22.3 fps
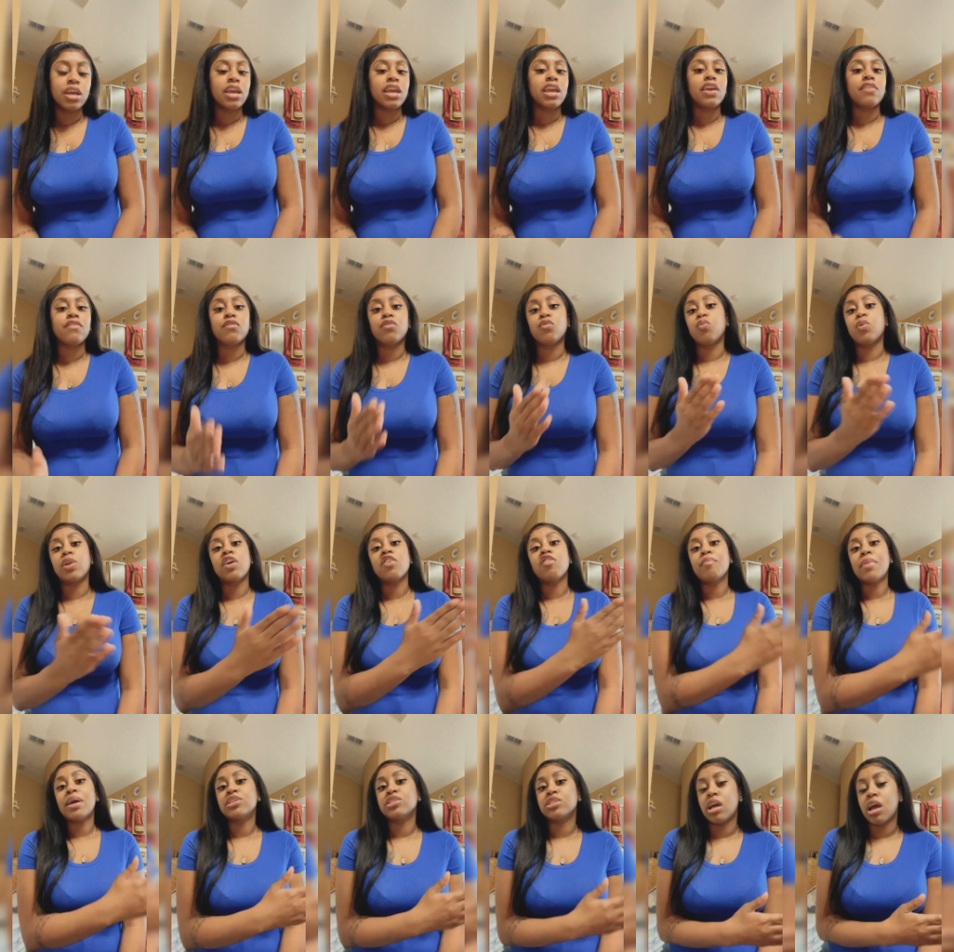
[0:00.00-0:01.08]
If whatever
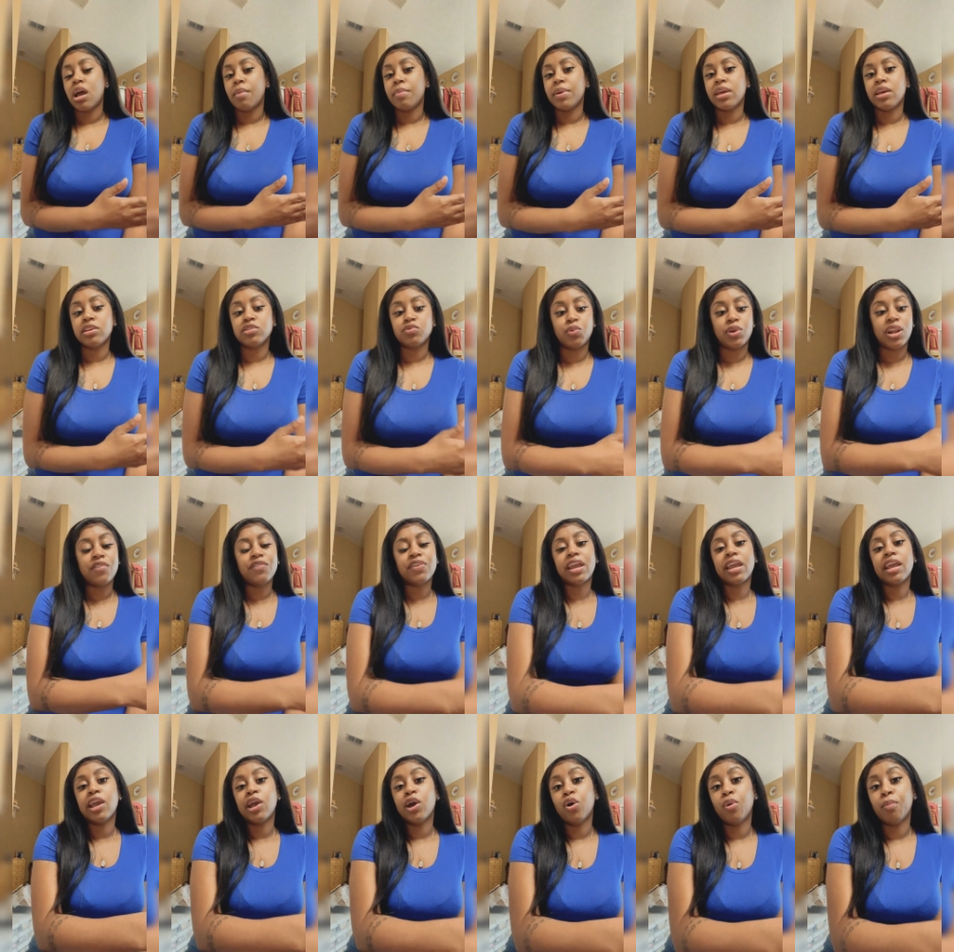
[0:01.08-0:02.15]
my job is, whatever can
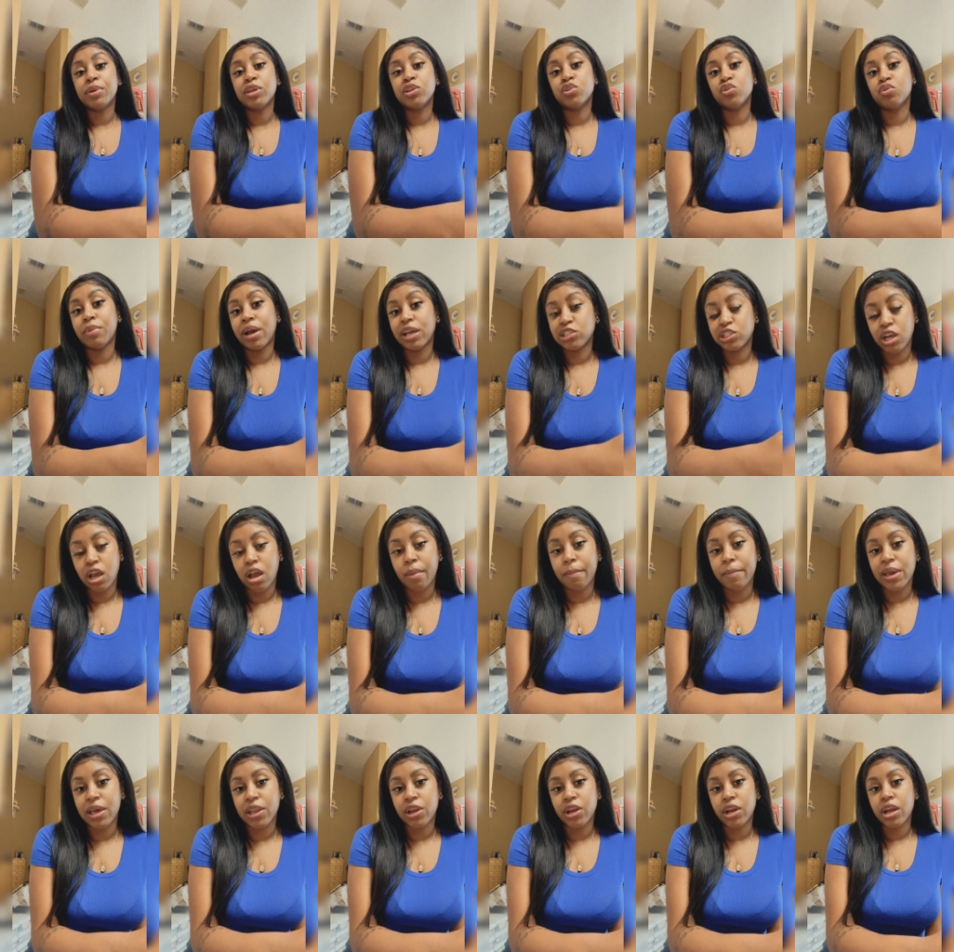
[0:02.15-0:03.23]
help me do my job
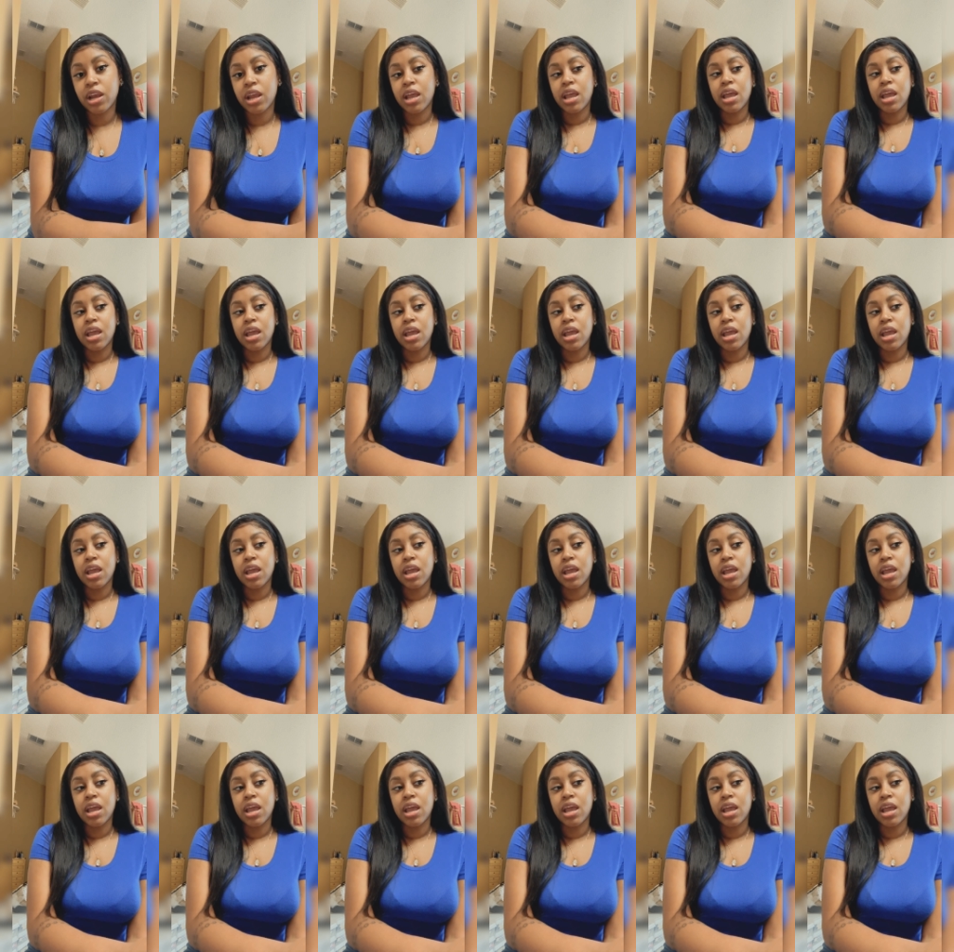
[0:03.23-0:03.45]
better,